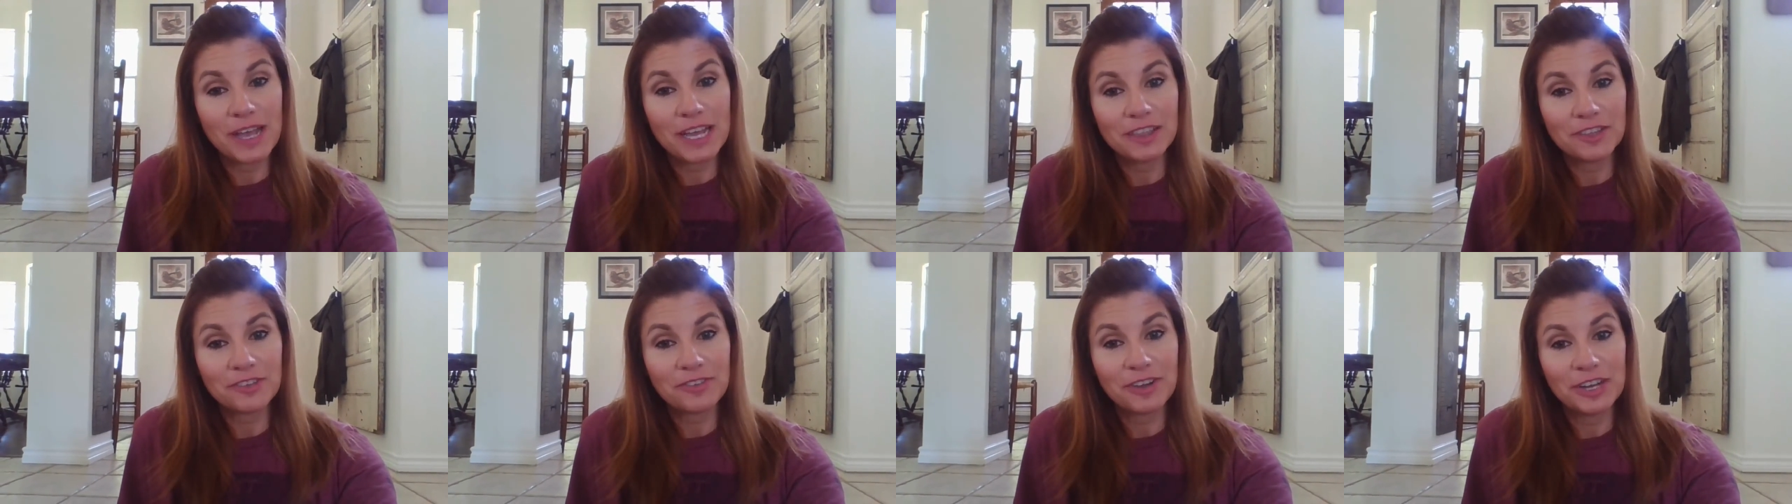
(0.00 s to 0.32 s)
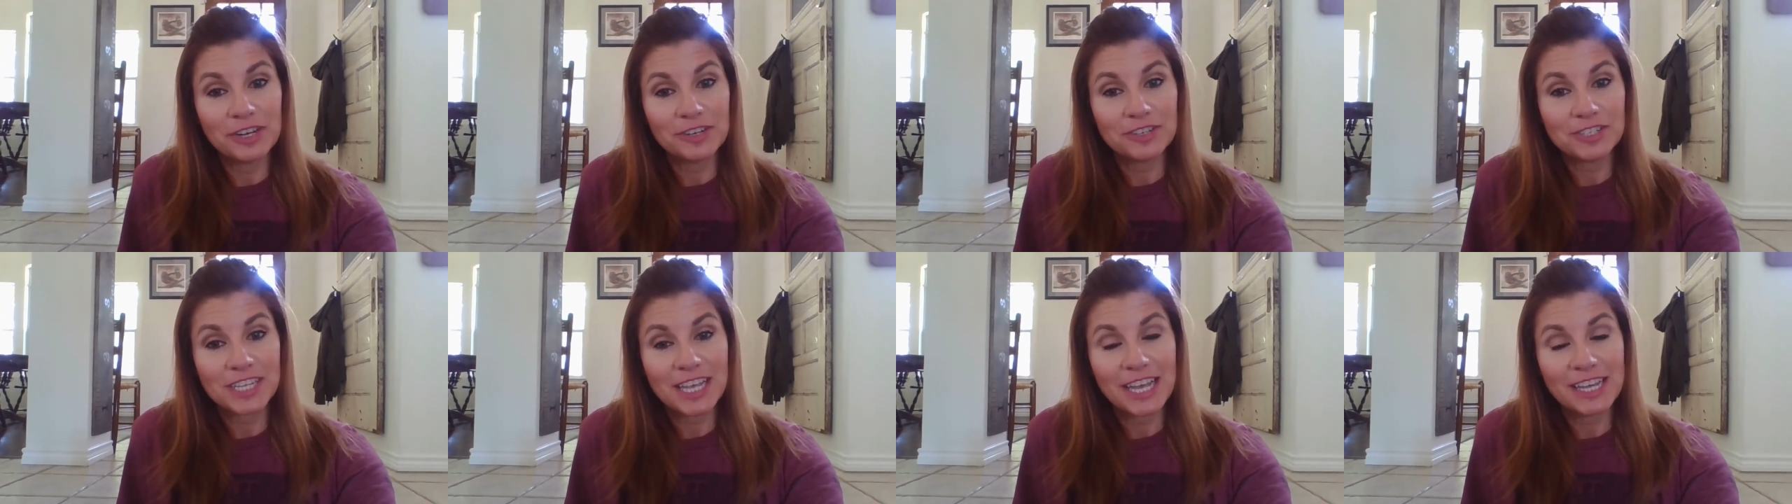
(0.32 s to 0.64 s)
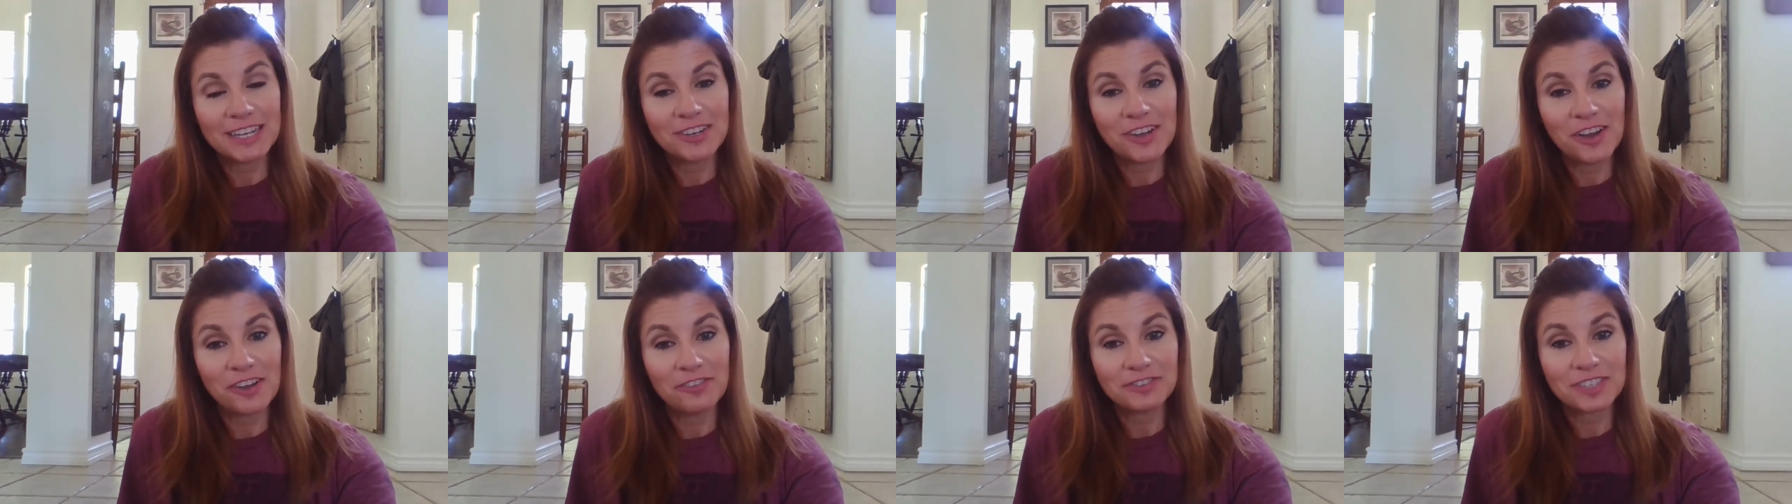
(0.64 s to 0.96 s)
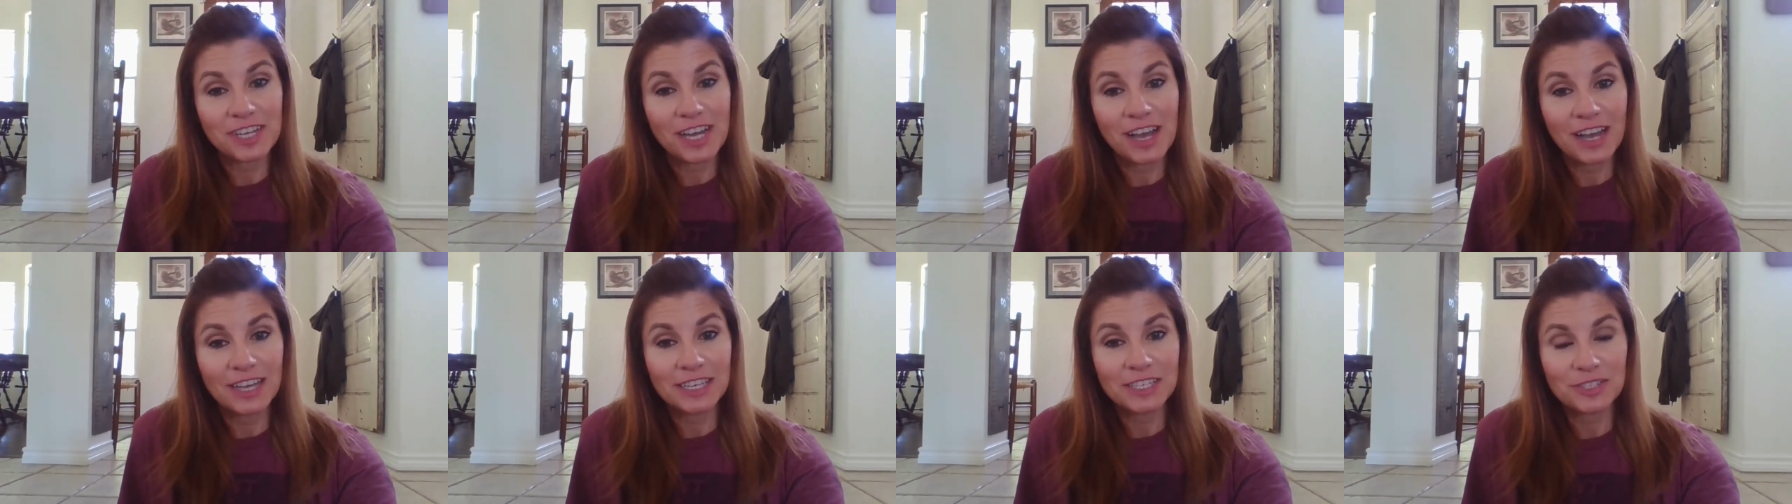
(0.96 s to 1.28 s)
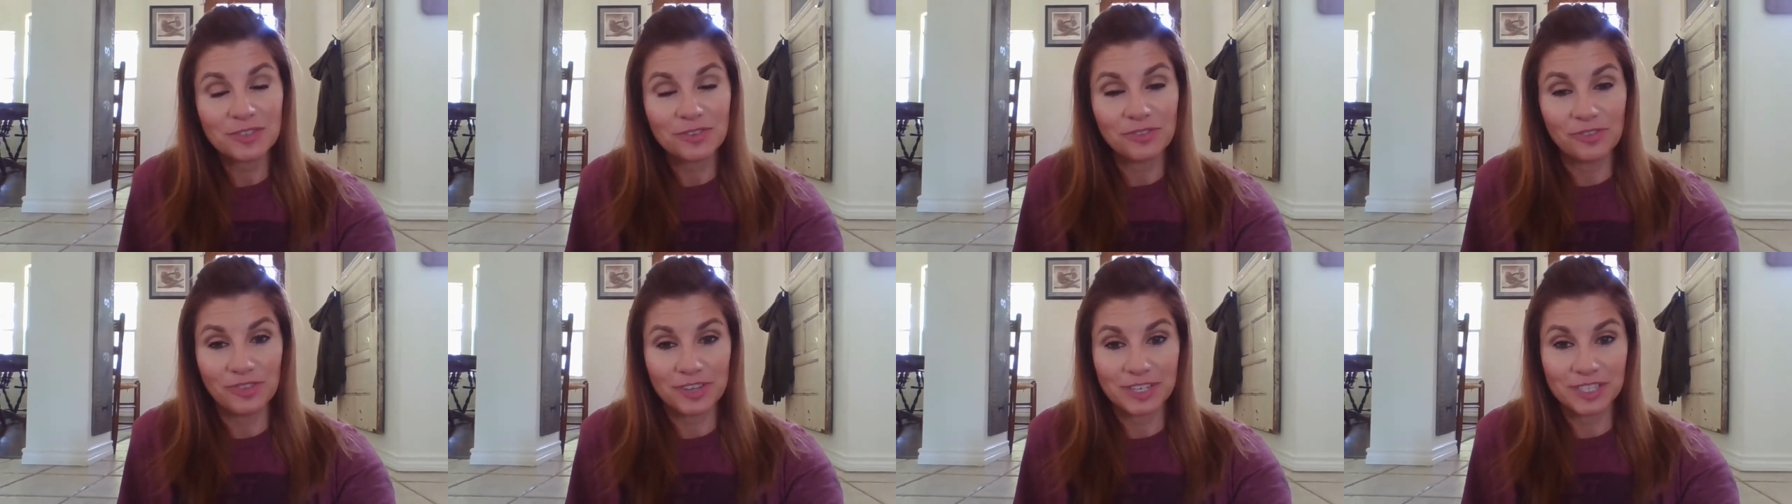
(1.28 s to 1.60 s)
eighth graders heading off to high
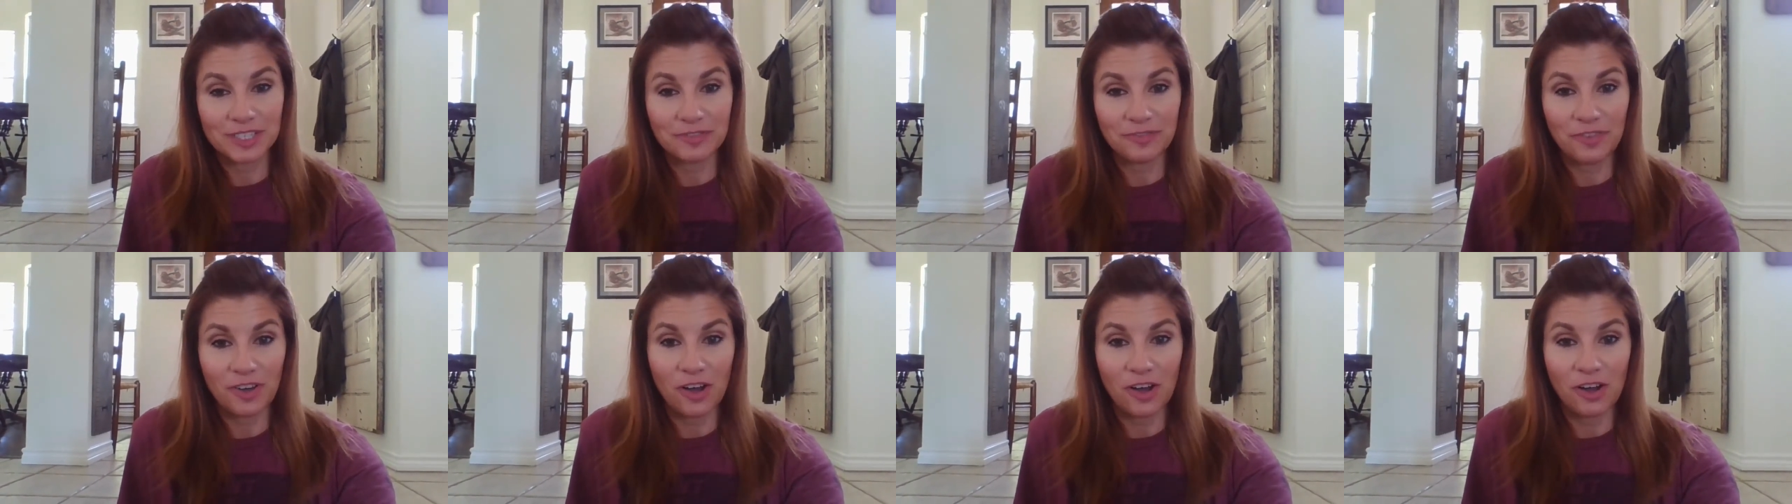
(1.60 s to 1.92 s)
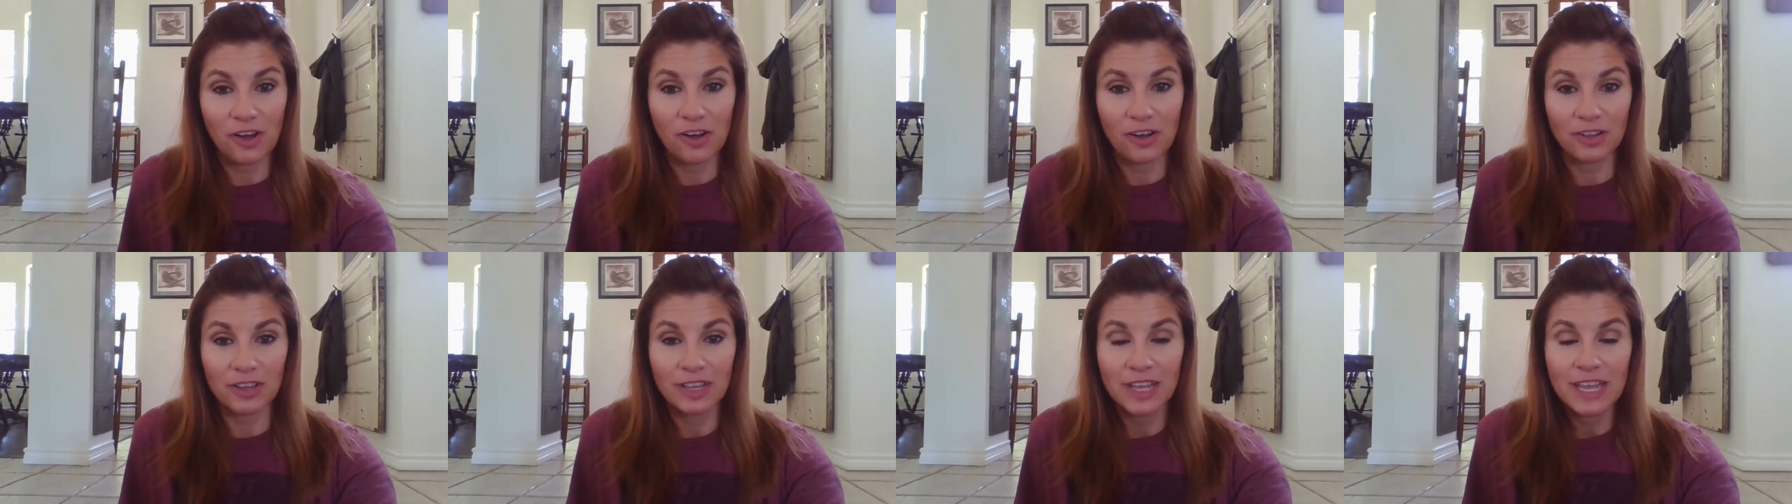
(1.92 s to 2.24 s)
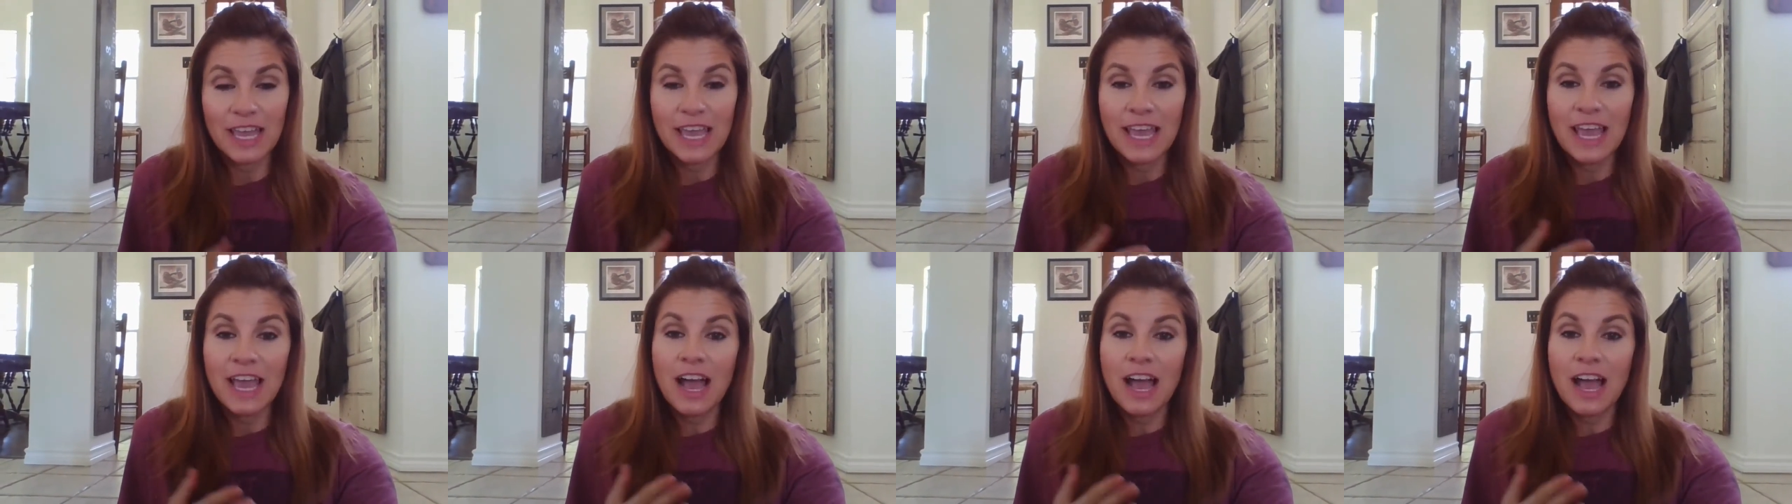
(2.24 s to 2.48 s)
school this fall.